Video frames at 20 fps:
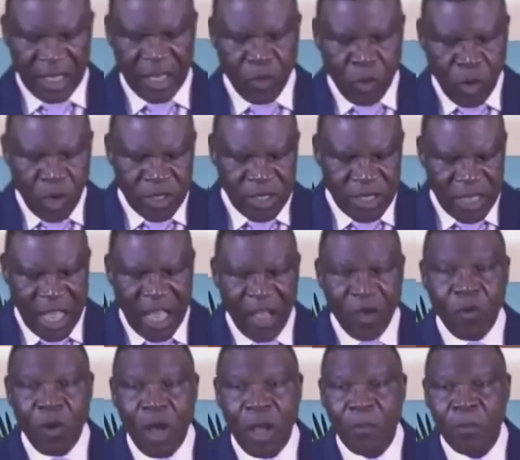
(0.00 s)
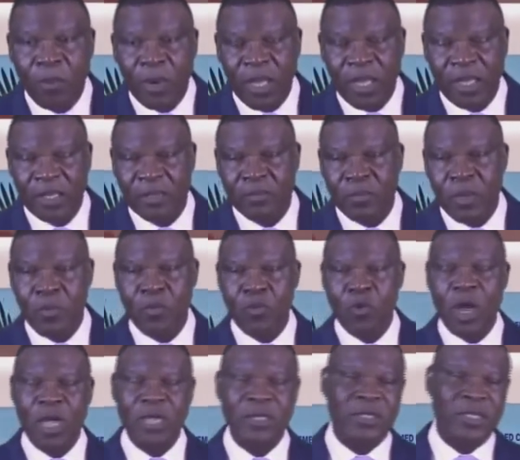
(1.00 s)
He was there in one place.
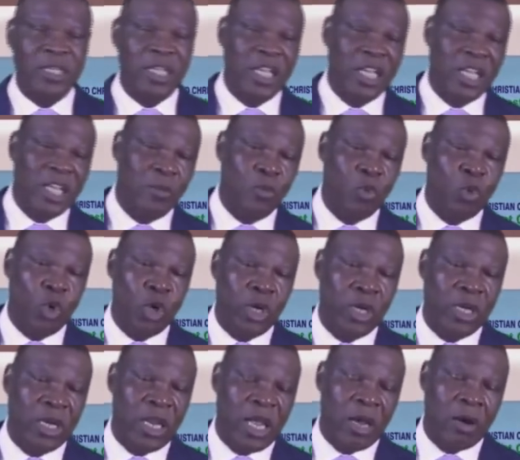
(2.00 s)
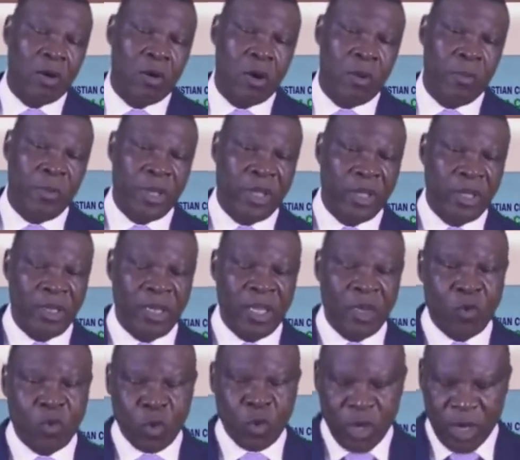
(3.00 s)
People had seen him going and coming.
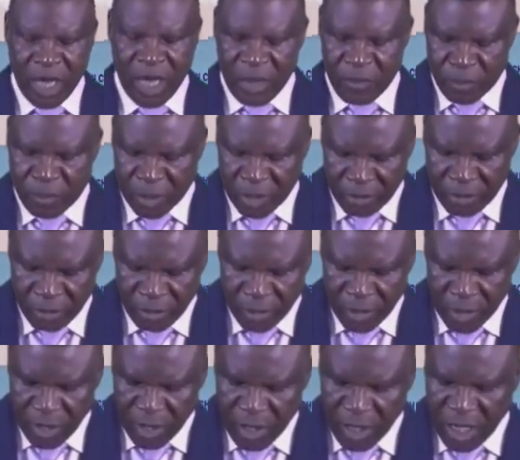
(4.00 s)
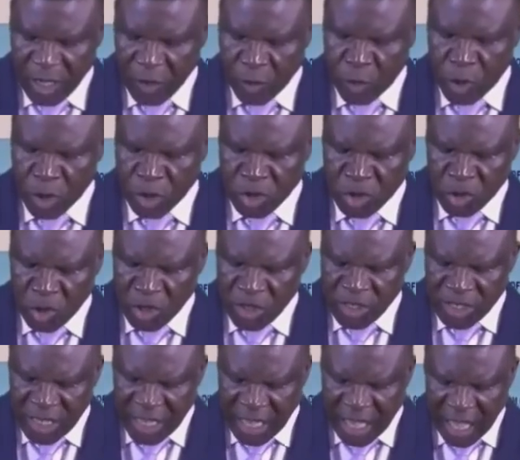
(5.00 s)
They couldn't help him. He was
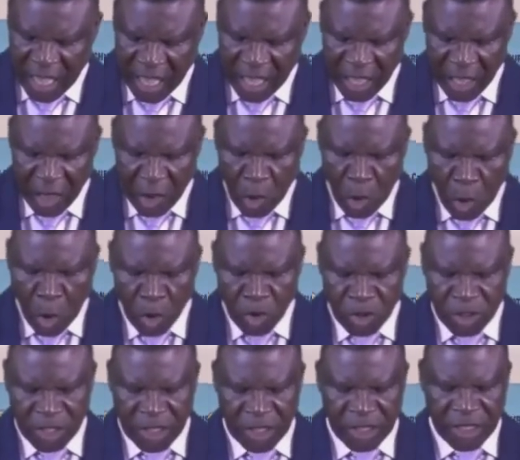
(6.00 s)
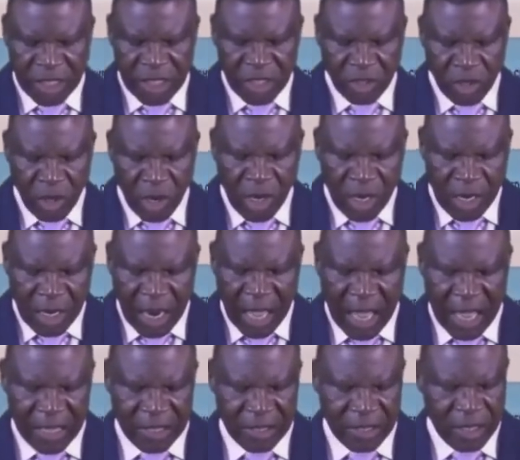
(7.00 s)
just there until Jesus
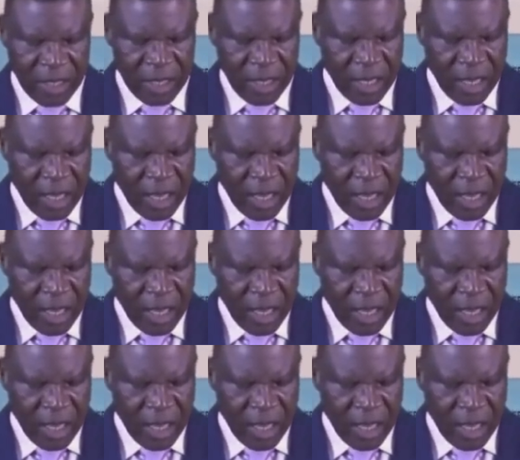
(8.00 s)
Christ